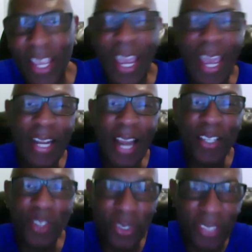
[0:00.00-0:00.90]
And I
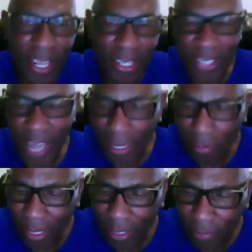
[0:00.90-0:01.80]
took that
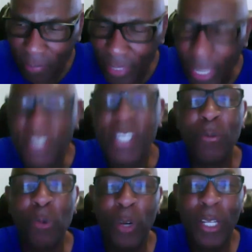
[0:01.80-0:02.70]
assignment, did
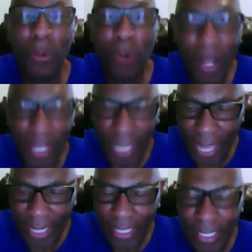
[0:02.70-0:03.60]
really well
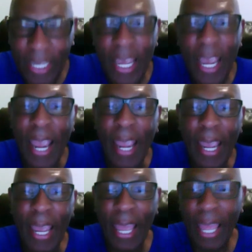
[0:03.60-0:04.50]
at it,
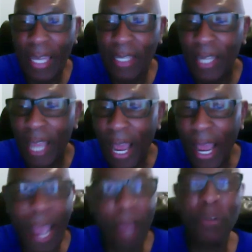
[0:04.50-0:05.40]
and
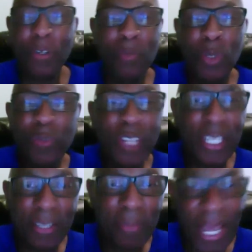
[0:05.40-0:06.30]
I was moved
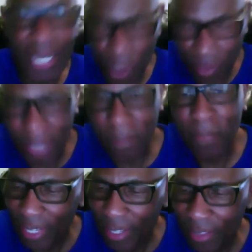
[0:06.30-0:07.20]
into management.
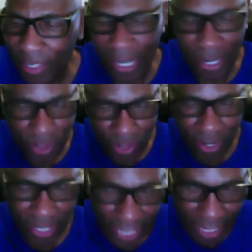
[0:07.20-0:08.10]
Then I
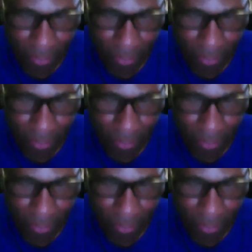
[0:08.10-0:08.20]
started getting